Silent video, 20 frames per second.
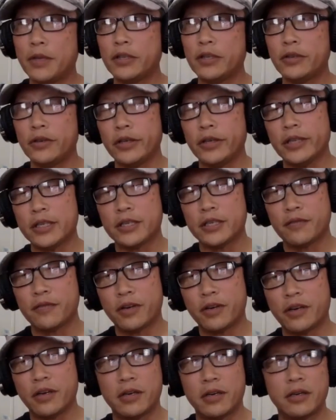been doing this
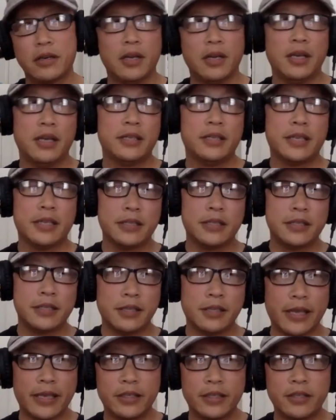for since
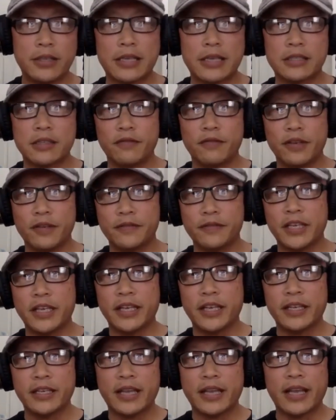late
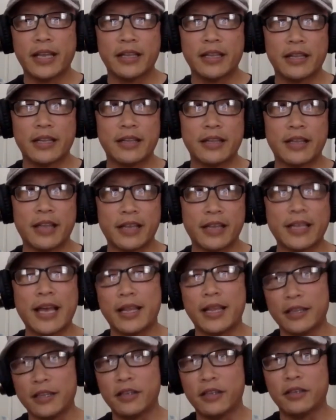2015. And like
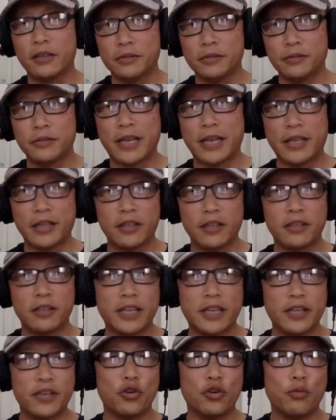that little, that little
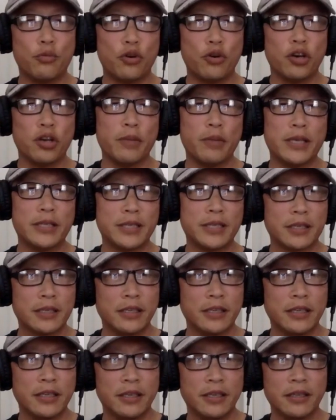10 year old boy
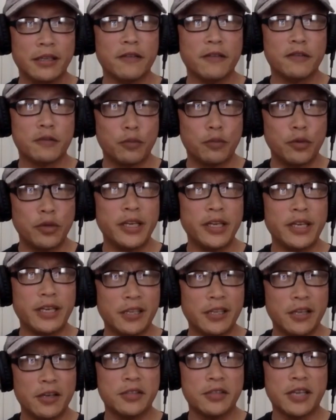basically lives pretty
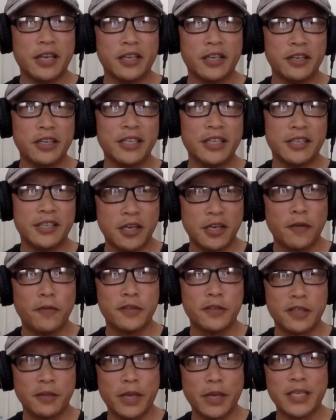close underneath the
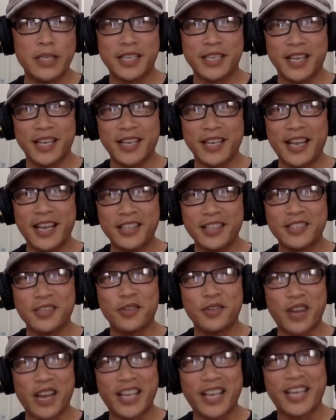surface of my skin now. So
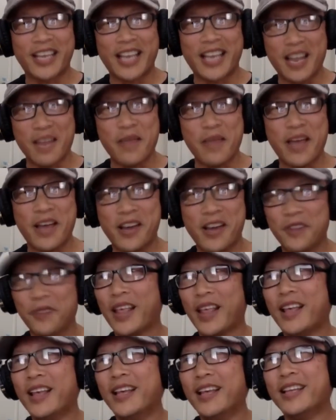where I could get him out,
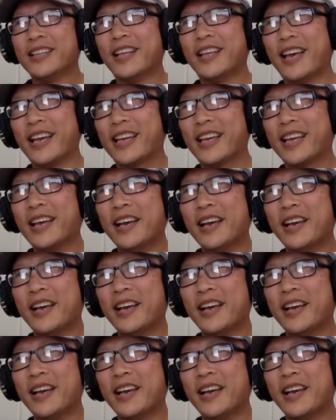like,